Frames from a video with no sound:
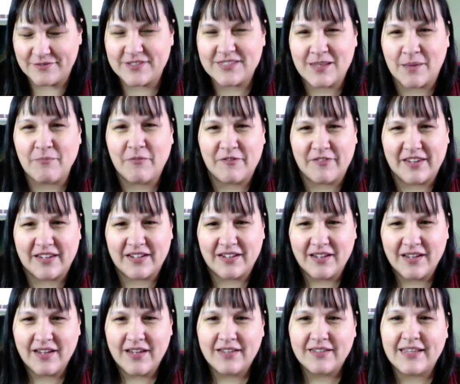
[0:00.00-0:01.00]
Some of it,
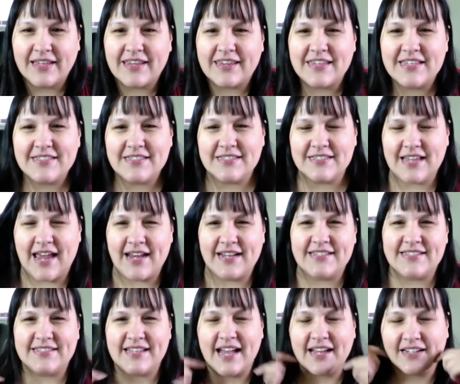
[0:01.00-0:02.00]
like this, is kind of
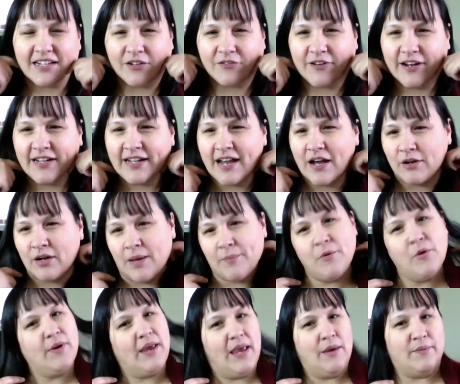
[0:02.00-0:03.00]
stagnant right now, and I'm
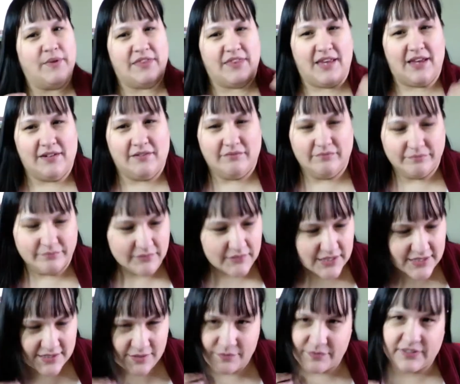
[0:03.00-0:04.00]
okay with that
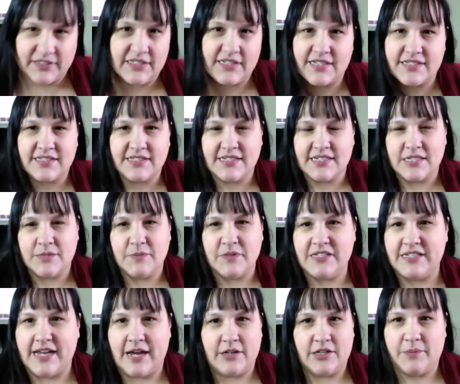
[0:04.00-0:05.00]
because it really doesn't need to be
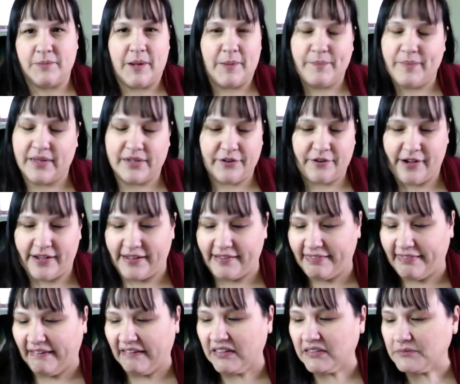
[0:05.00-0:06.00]
down to my butt or
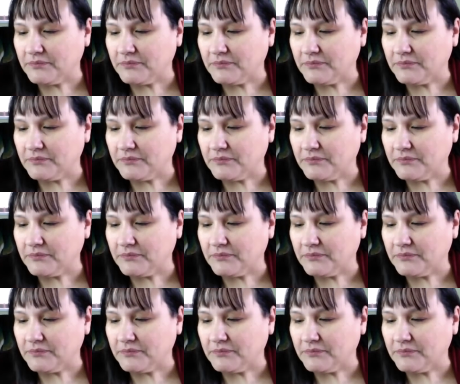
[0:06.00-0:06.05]
anything.